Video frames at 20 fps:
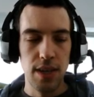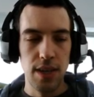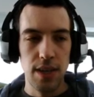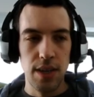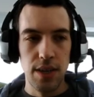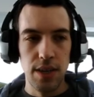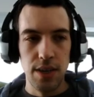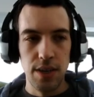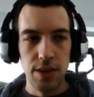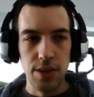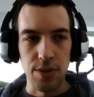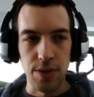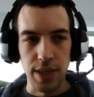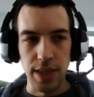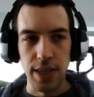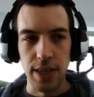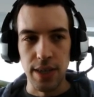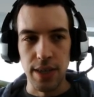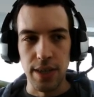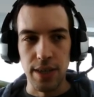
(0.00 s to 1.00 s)

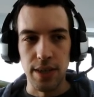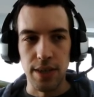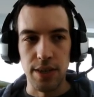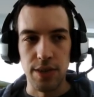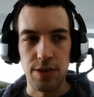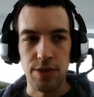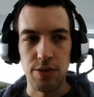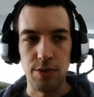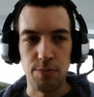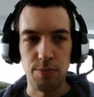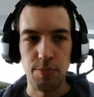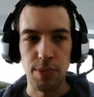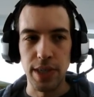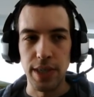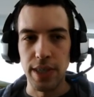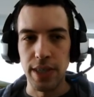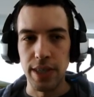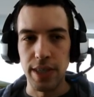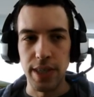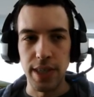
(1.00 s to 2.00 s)
should
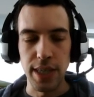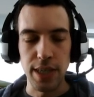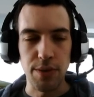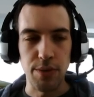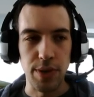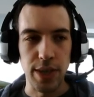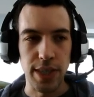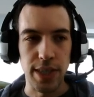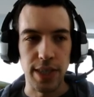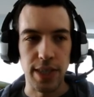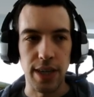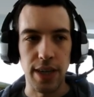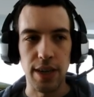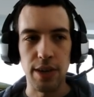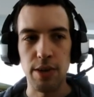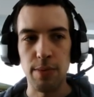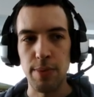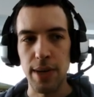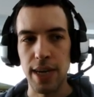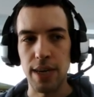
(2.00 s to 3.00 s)
be decreasing in
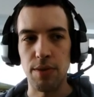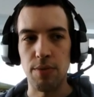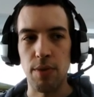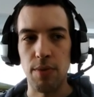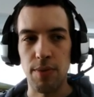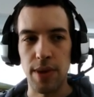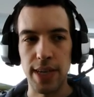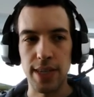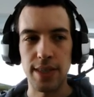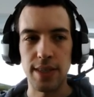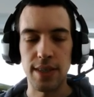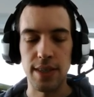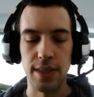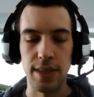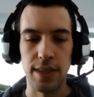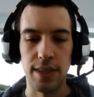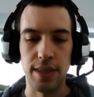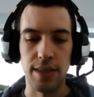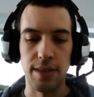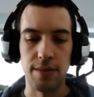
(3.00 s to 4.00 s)
compared to the rest
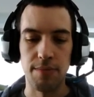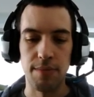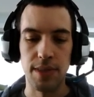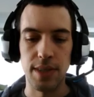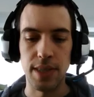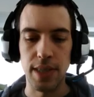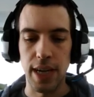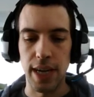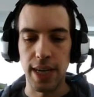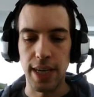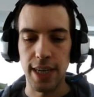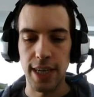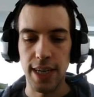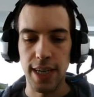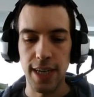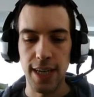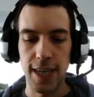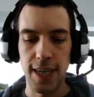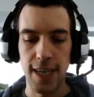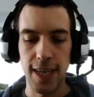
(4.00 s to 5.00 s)
state.
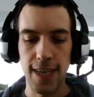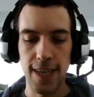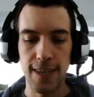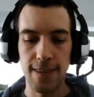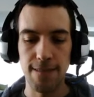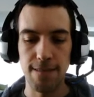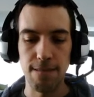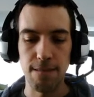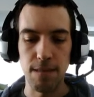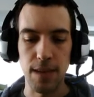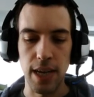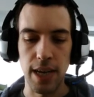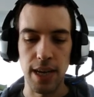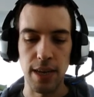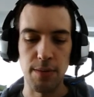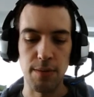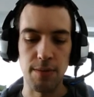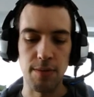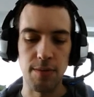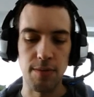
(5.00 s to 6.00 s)

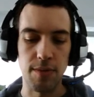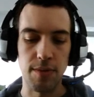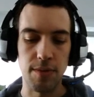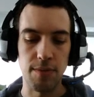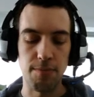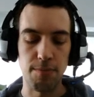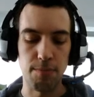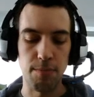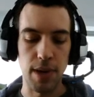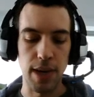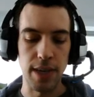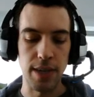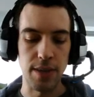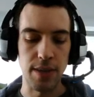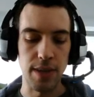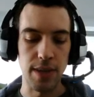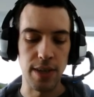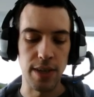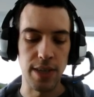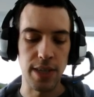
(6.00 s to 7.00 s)
And by
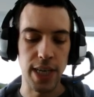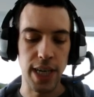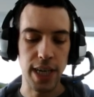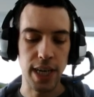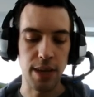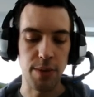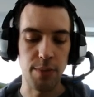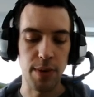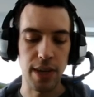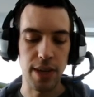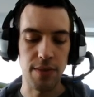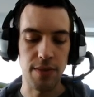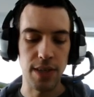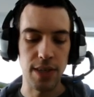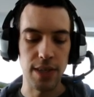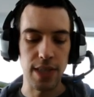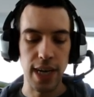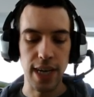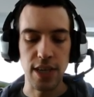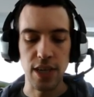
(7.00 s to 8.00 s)
checking whether this is
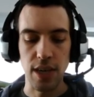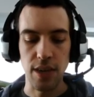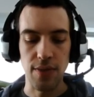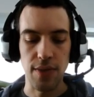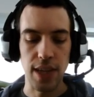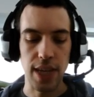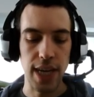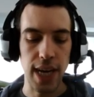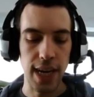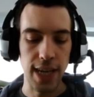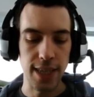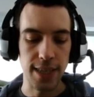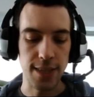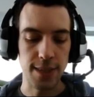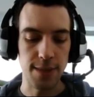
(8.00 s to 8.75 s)
actually the case,